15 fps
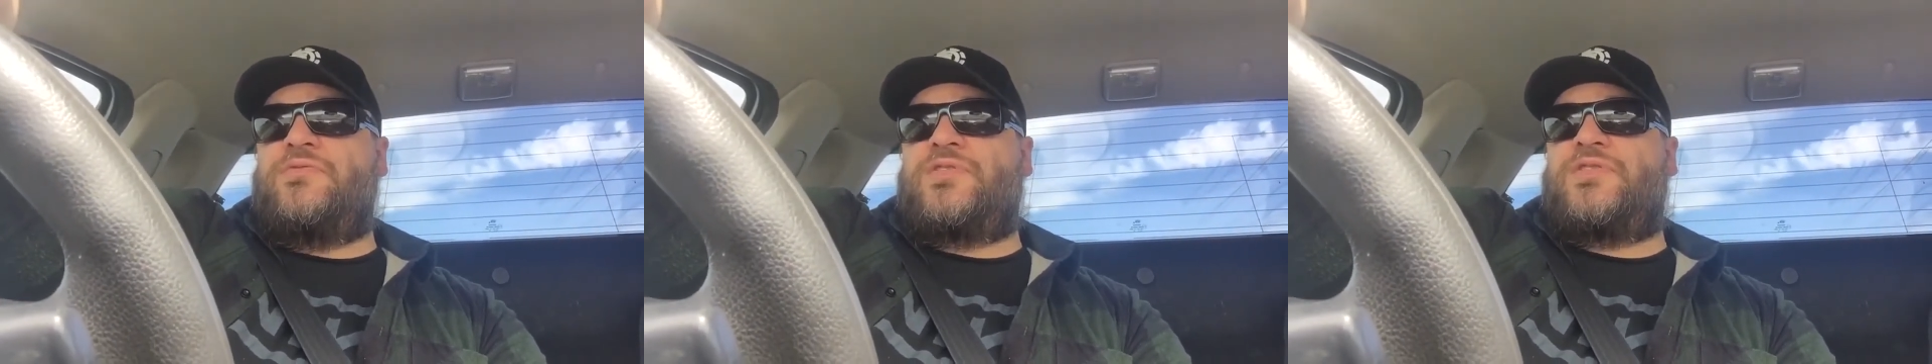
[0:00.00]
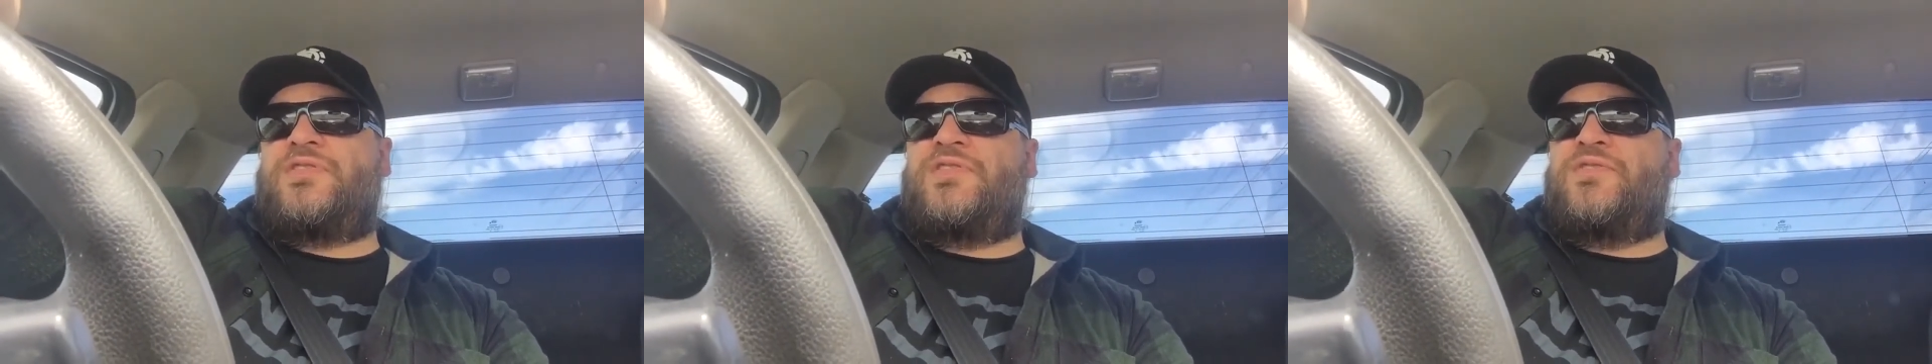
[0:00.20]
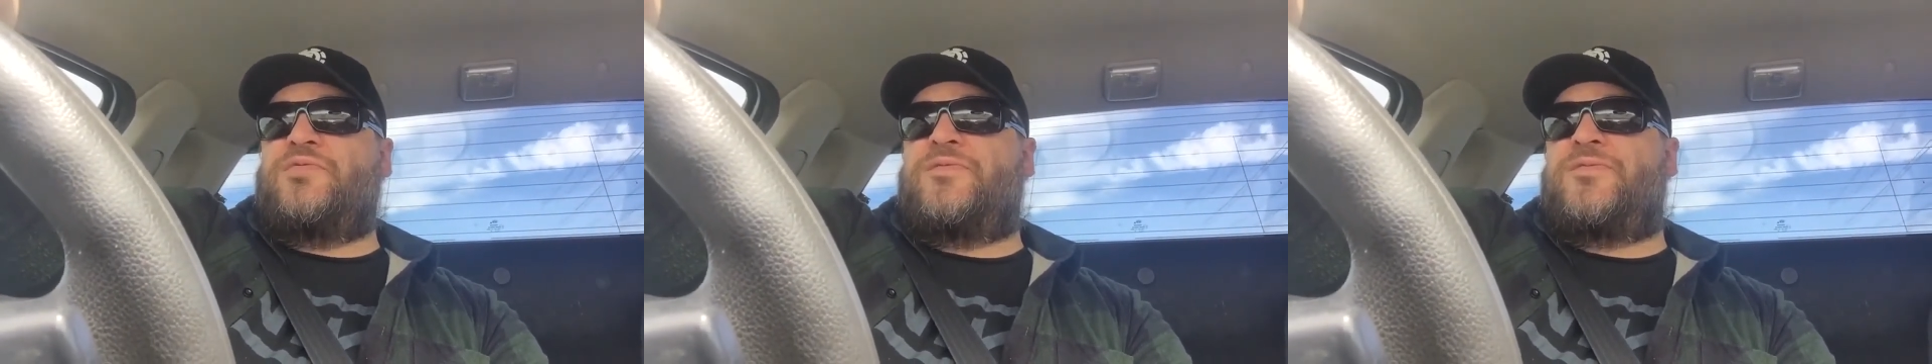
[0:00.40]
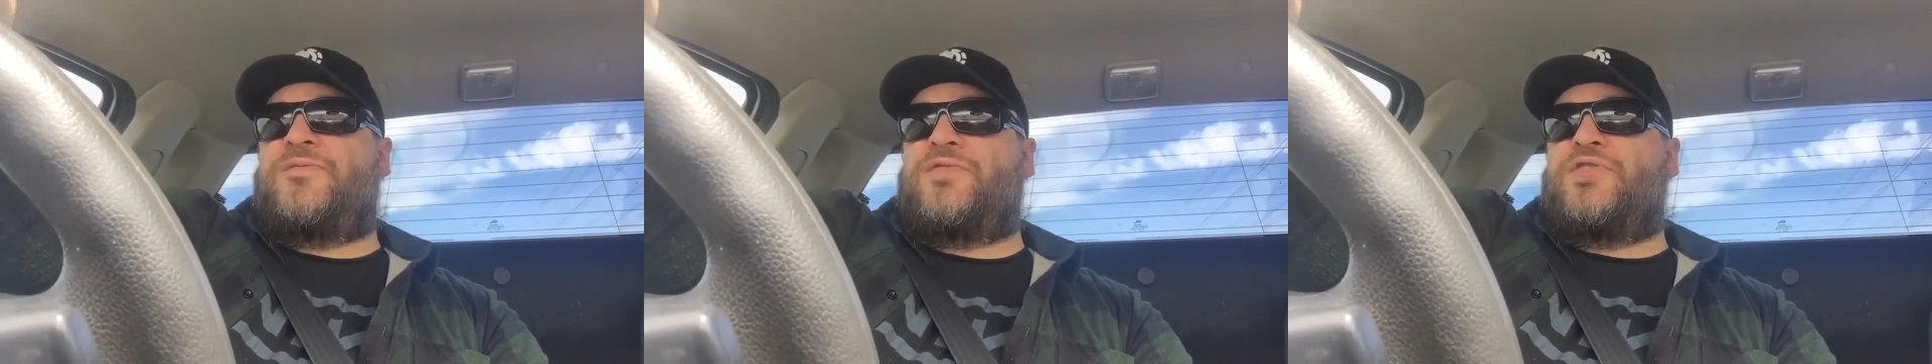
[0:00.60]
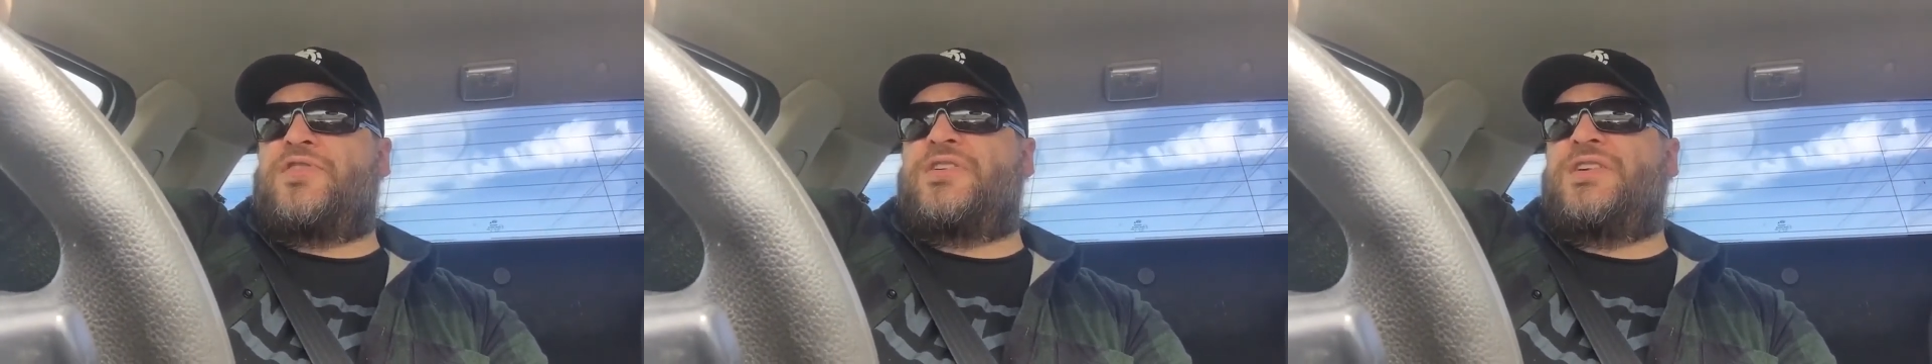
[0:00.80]
You are still
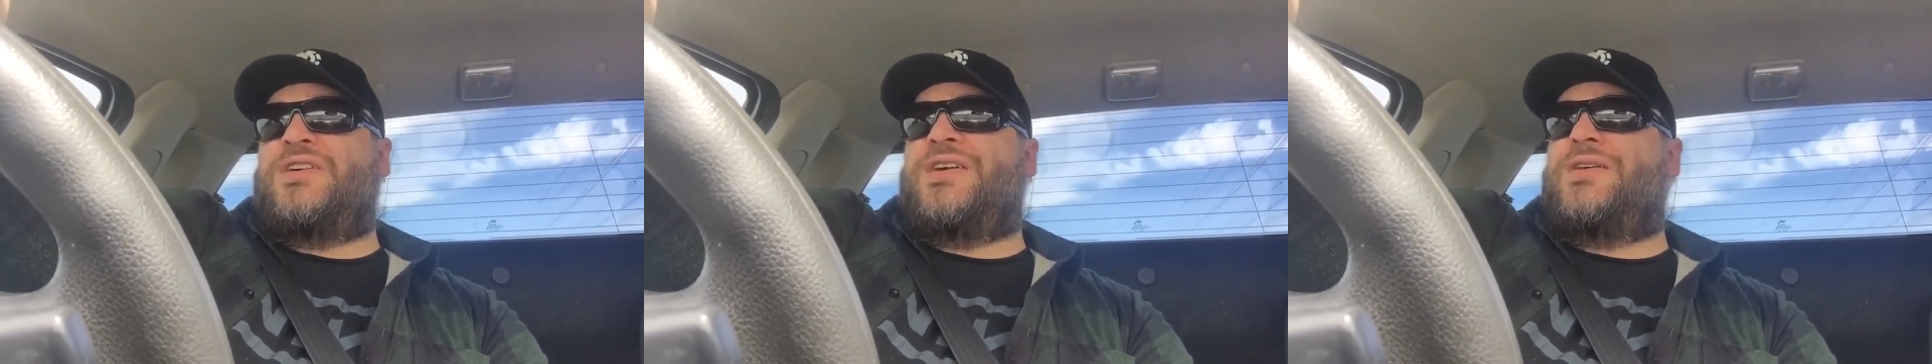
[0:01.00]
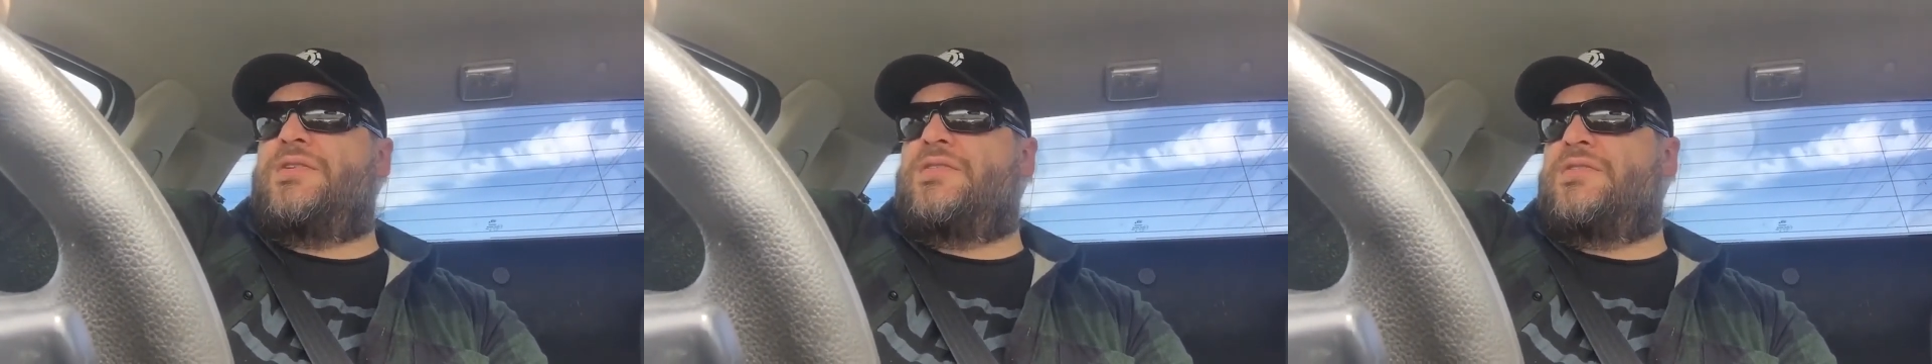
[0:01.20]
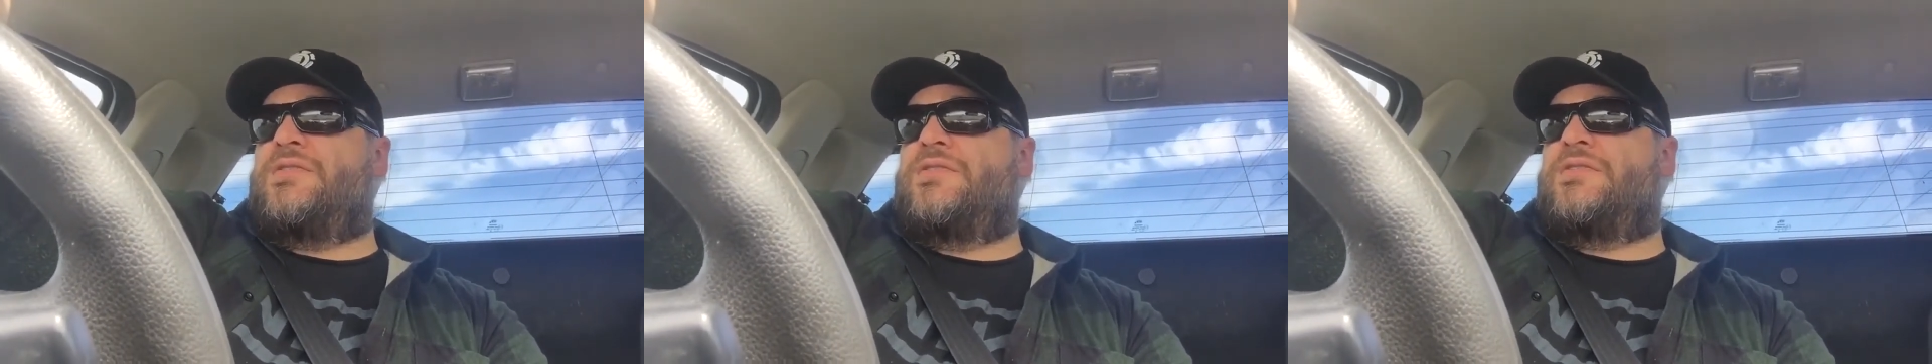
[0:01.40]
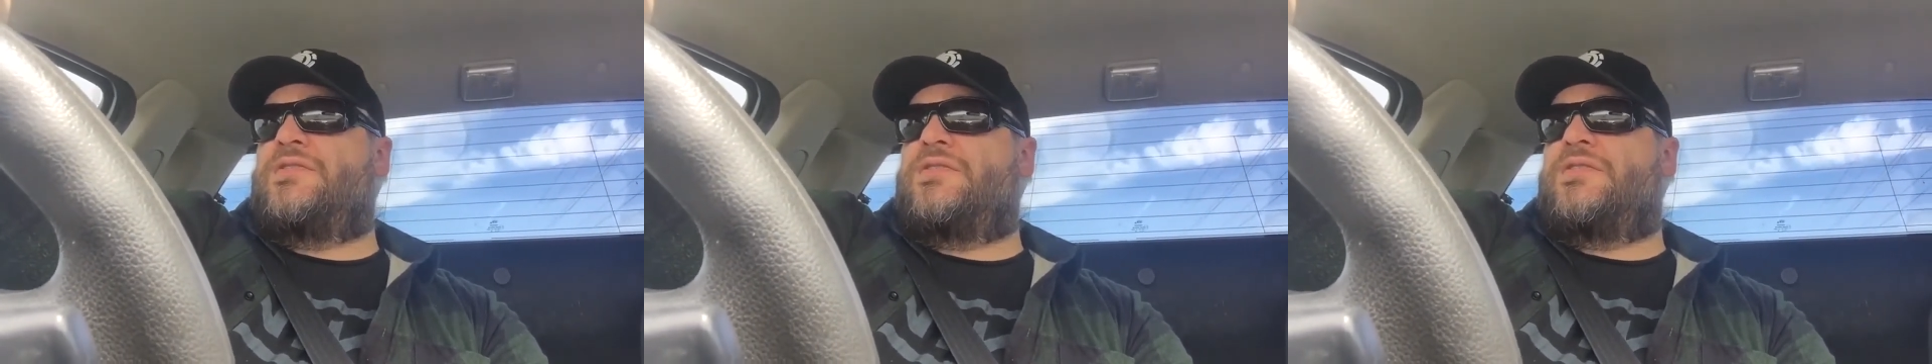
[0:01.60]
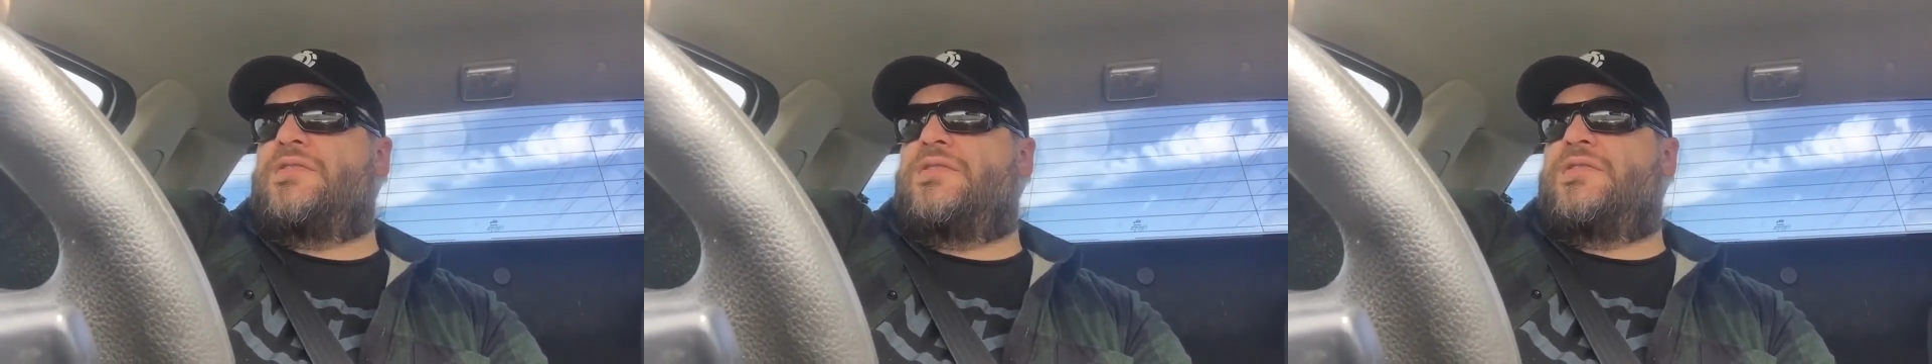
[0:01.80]
free,
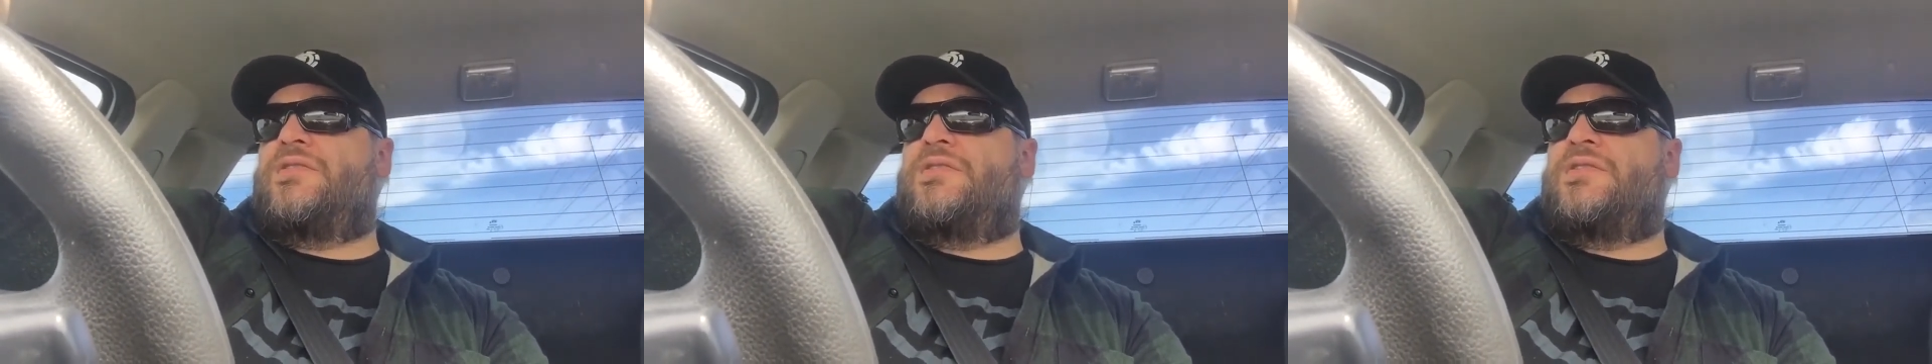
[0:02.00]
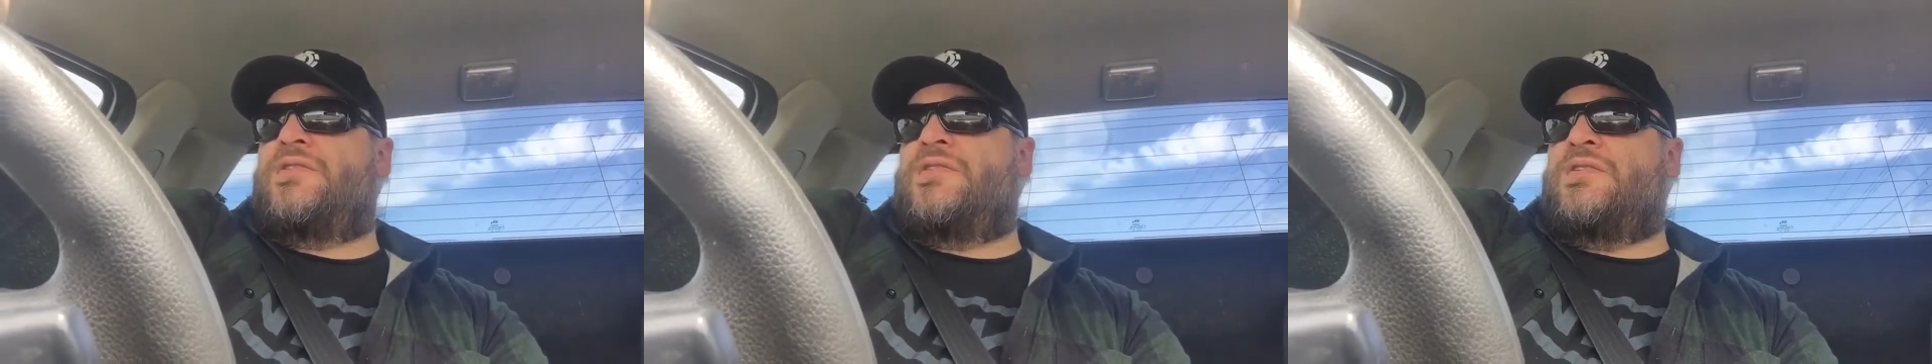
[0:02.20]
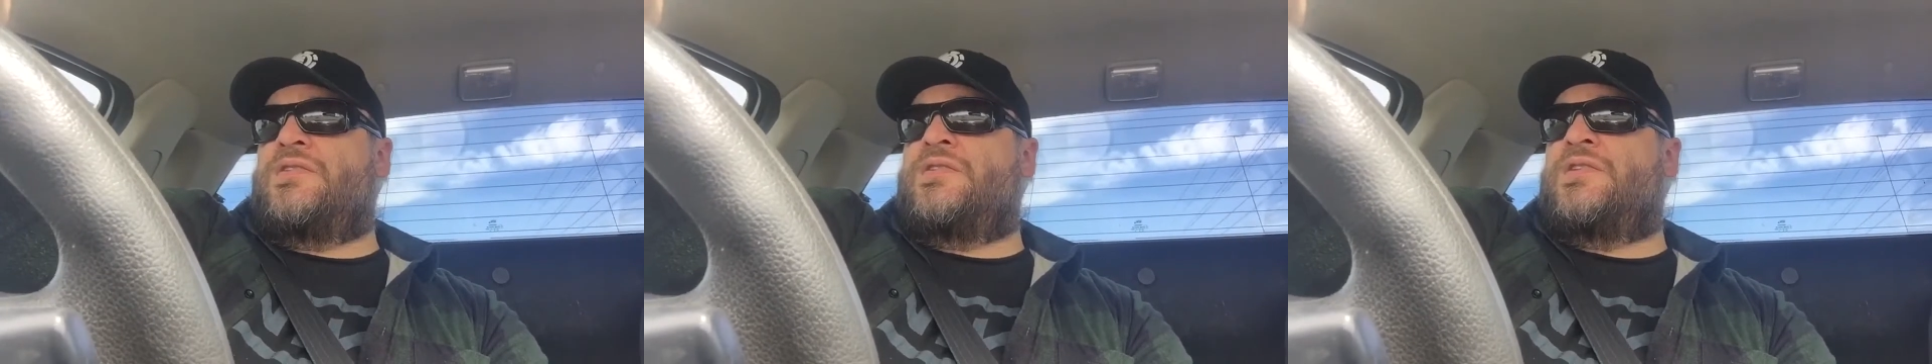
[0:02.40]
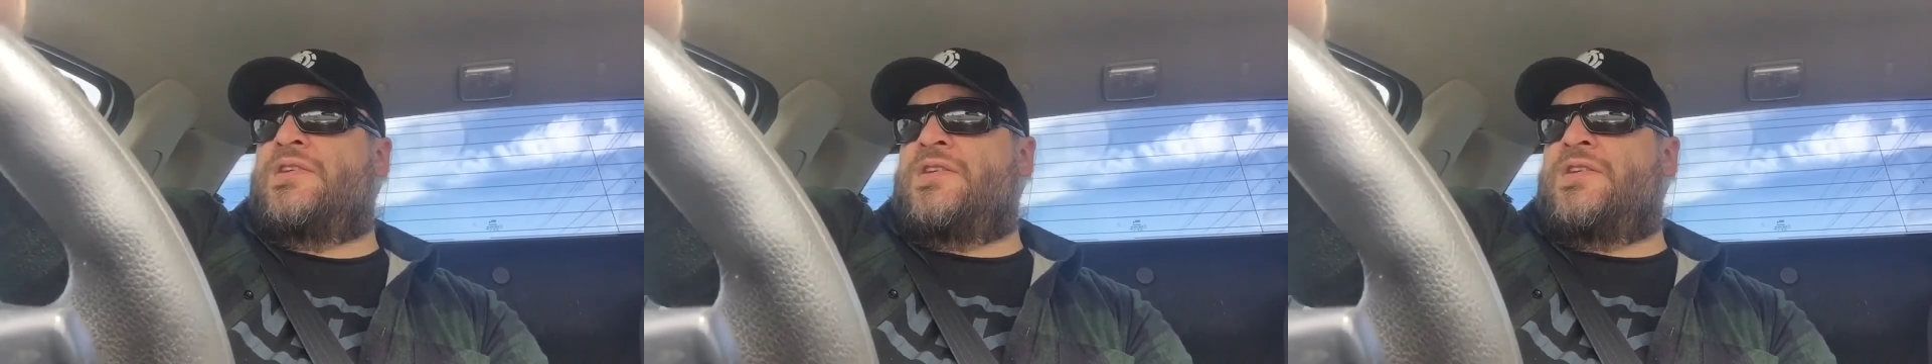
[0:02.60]
and.